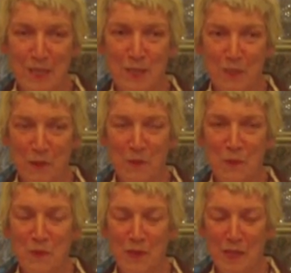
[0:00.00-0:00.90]

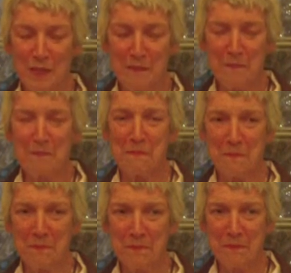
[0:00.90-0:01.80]
So
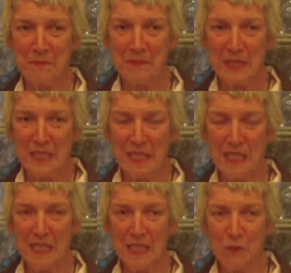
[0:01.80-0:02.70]

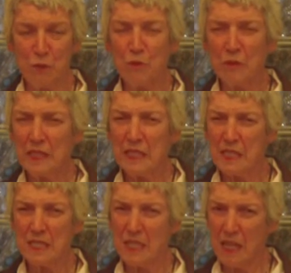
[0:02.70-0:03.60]
it truly
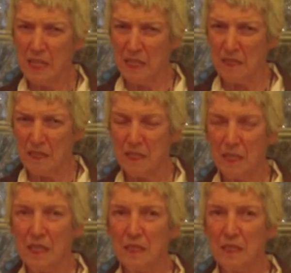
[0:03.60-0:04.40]
is a science.